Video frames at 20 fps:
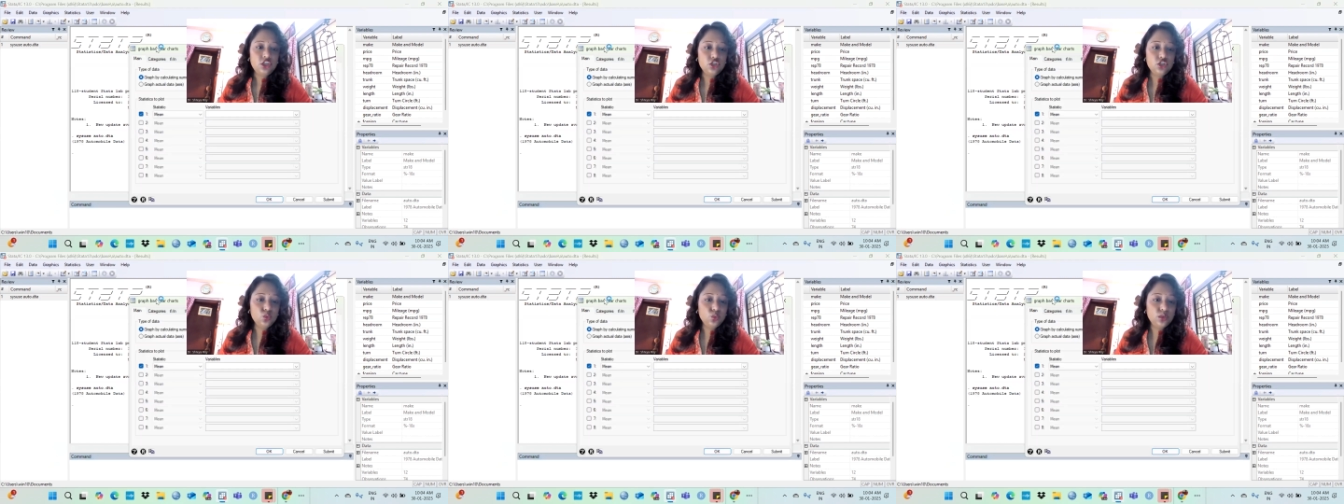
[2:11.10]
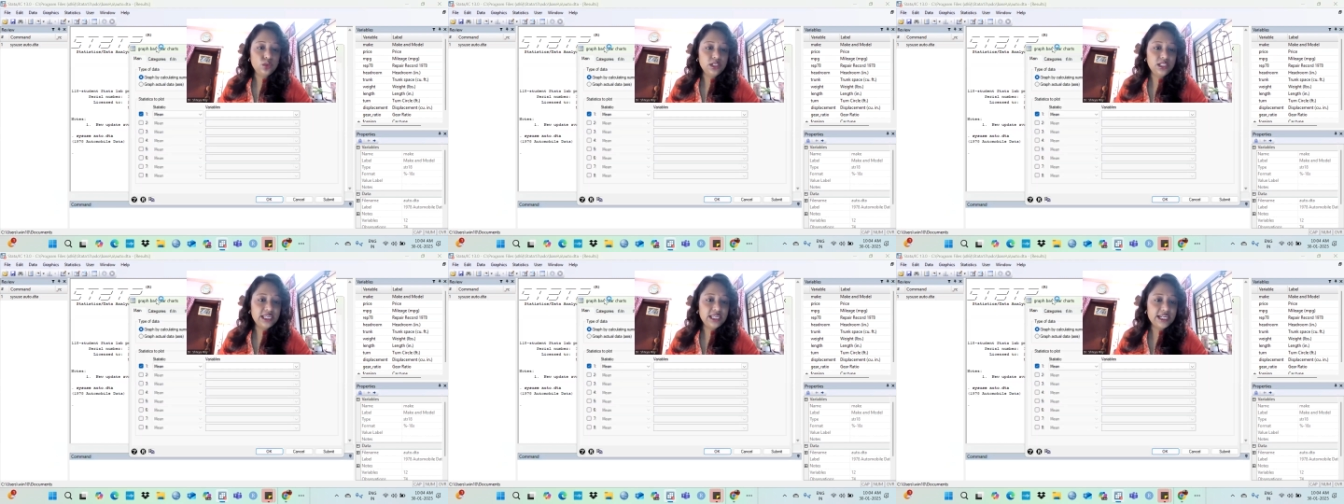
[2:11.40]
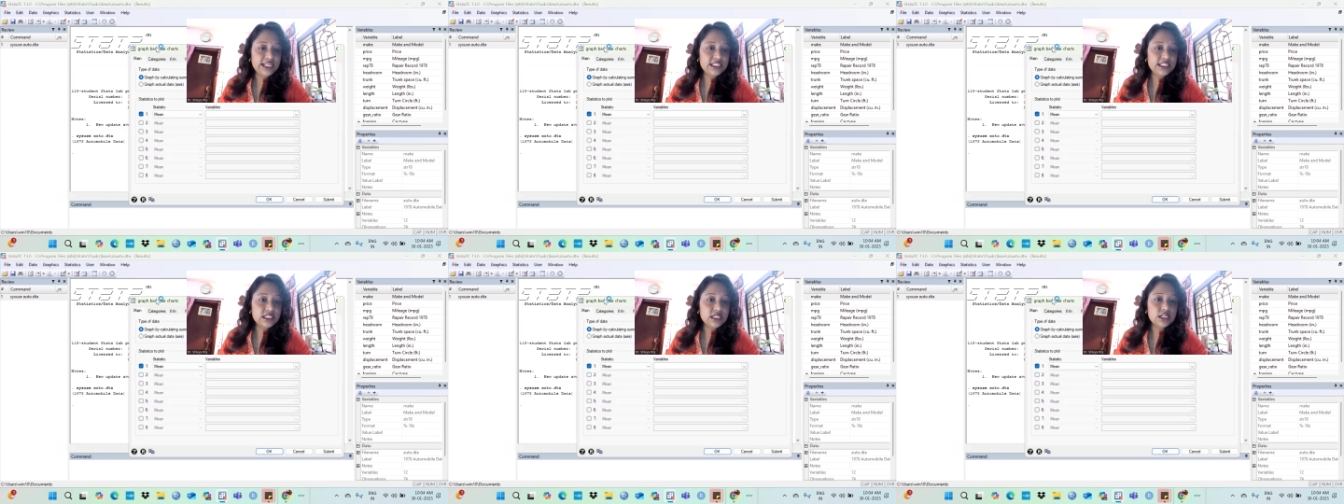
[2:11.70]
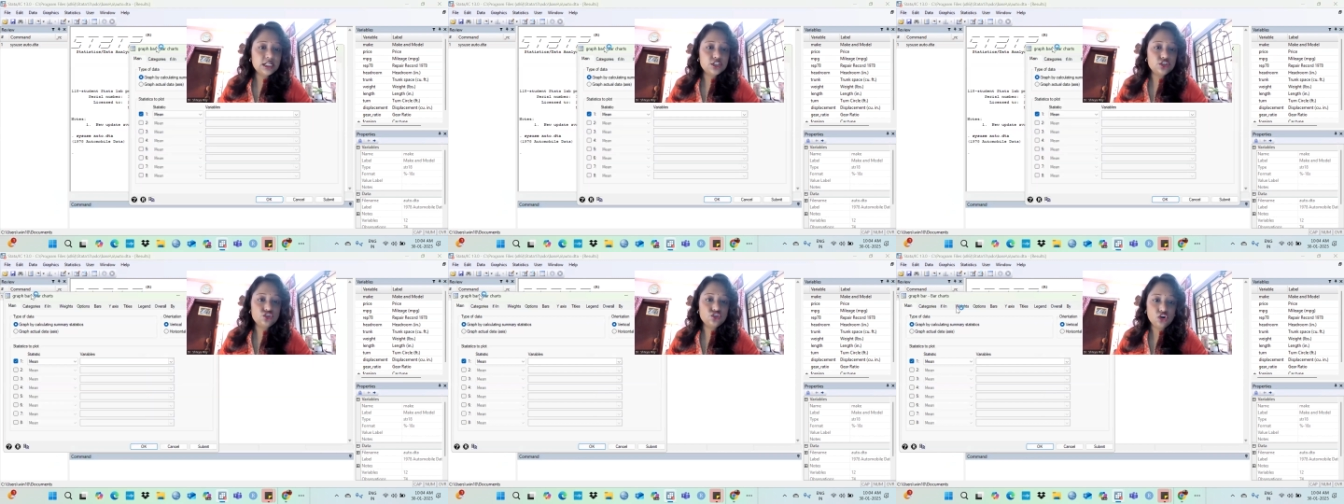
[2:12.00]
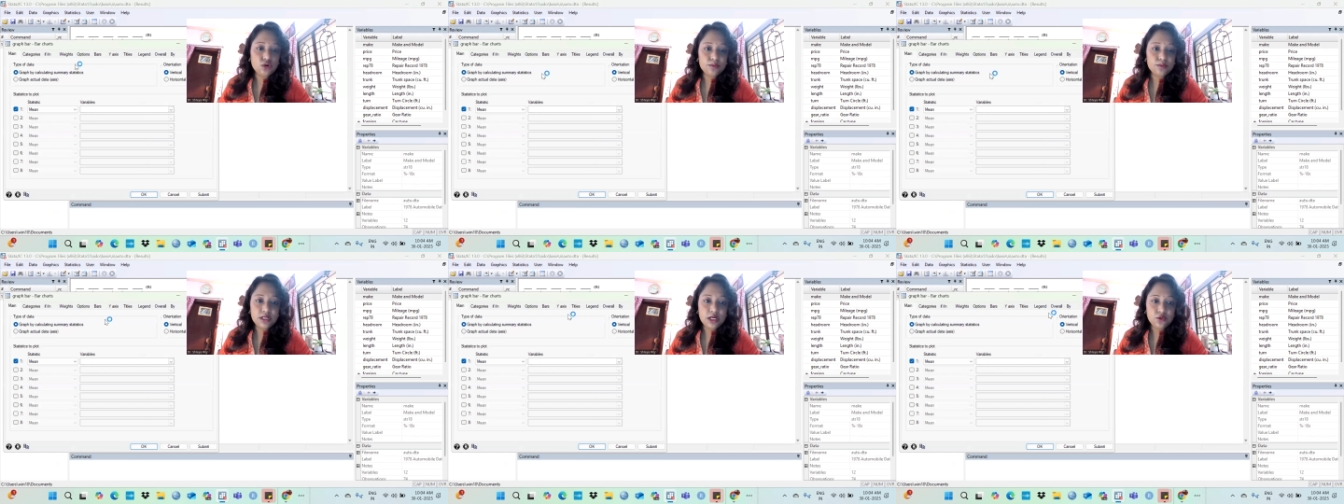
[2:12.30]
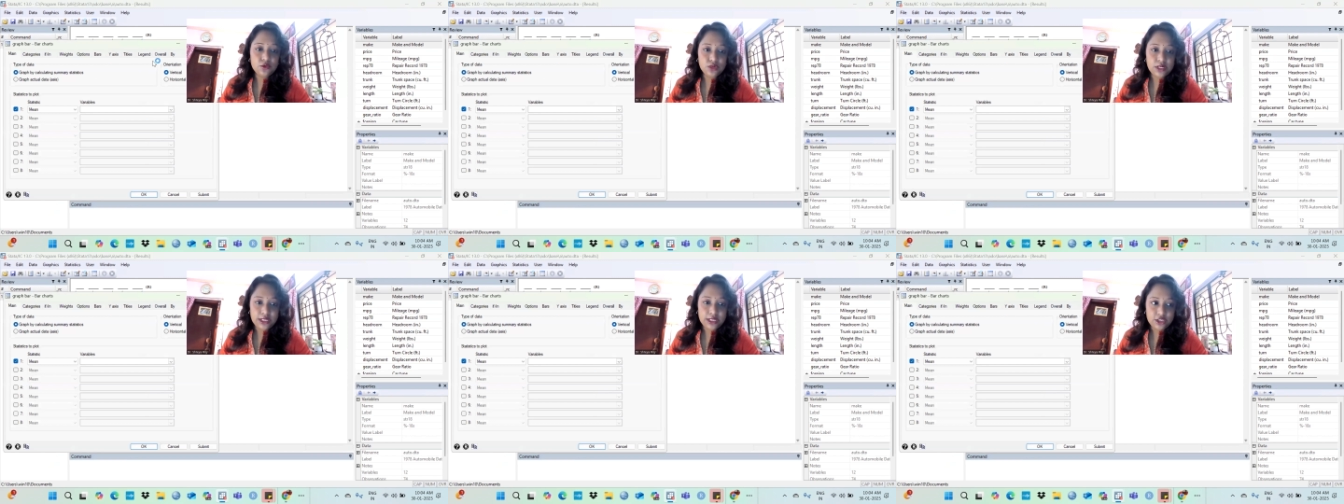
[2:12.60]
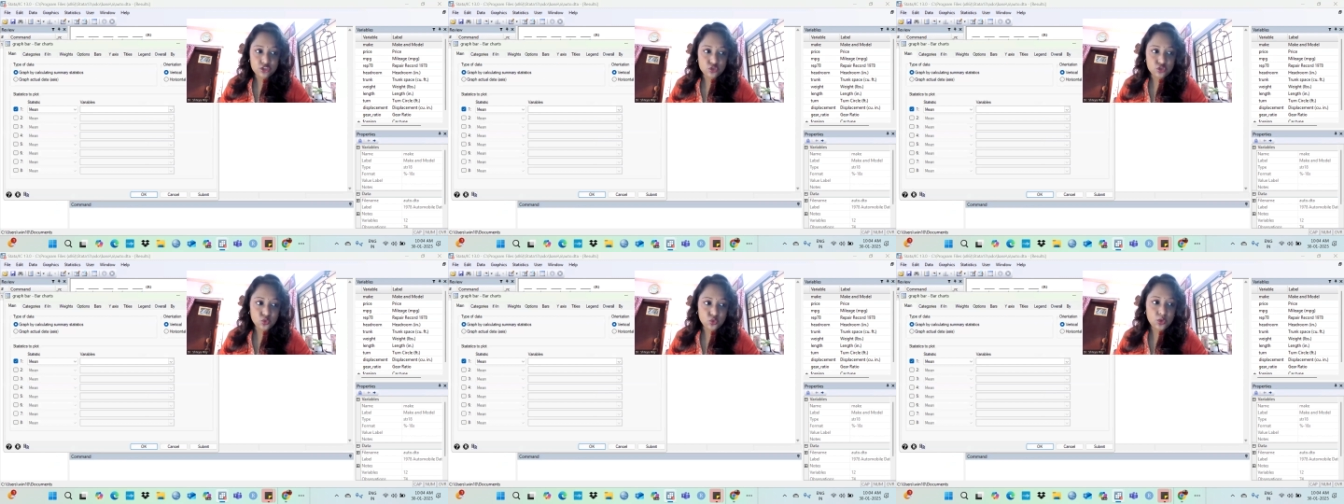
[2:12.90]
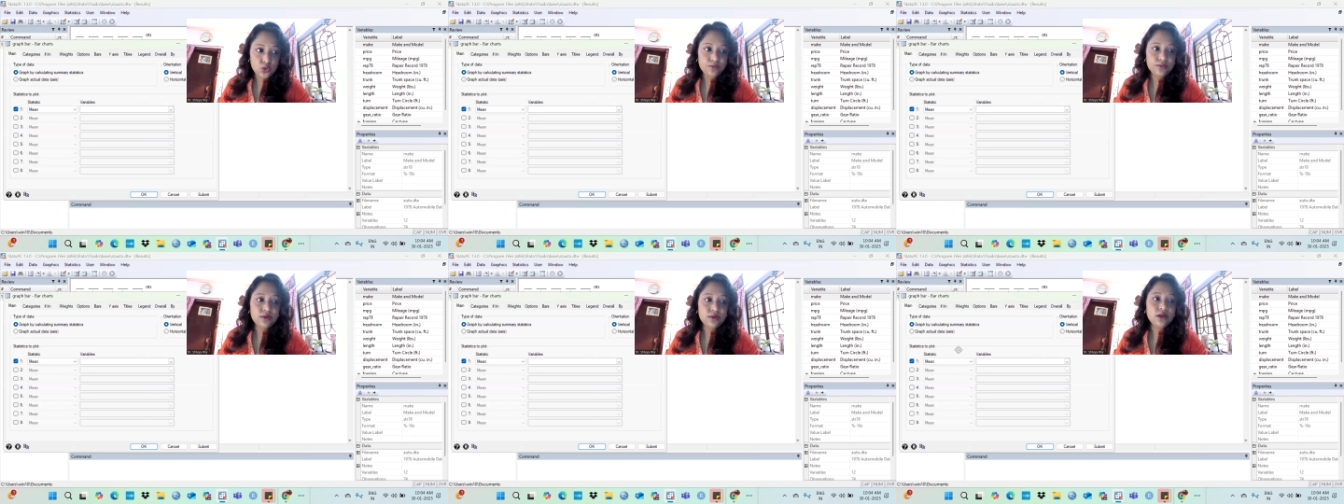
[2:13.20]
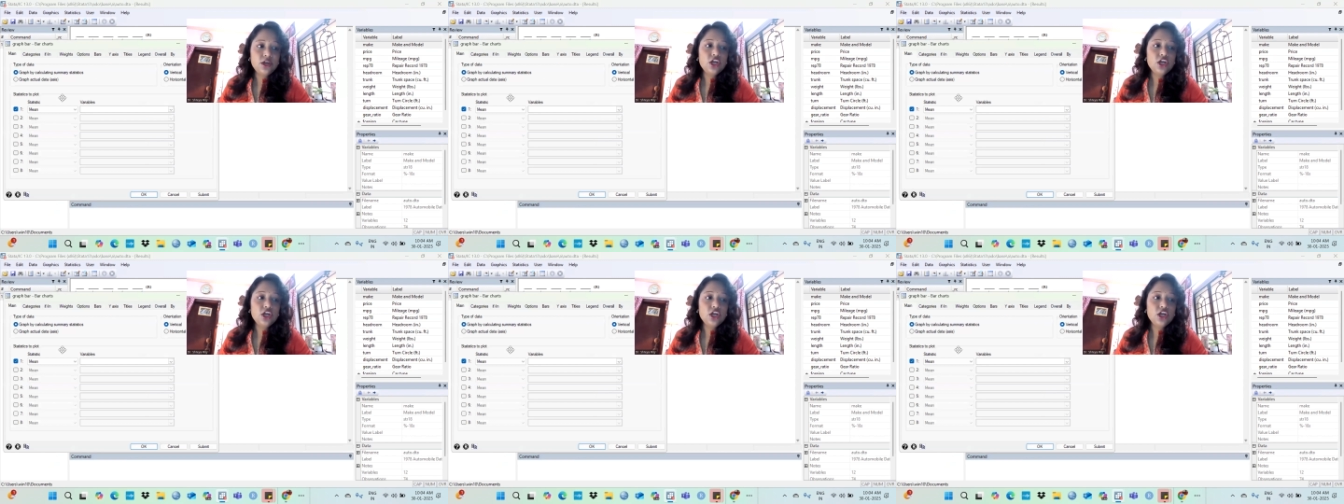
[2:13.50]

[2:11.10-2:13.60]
You will get a drop down like so.